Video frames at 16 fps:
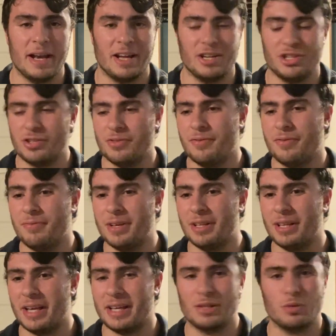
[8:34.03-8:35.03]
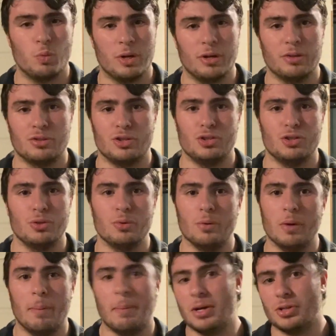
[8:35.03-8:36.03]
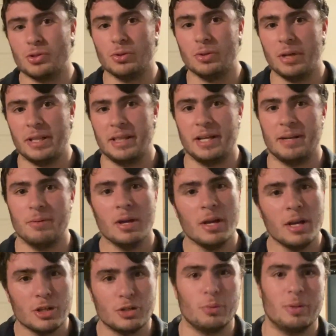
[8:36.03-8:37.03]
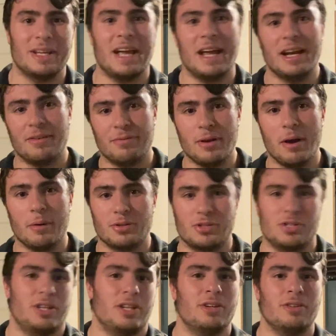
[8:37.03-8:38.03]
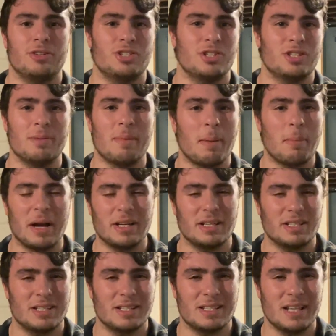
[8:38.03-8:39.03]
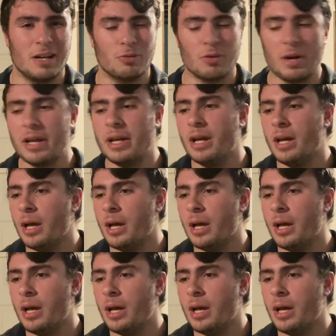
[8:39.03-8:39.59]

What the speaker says: I just feel like it's weird to do a muscle and then do it again a few hours later. It just in my mind doesn't sound right.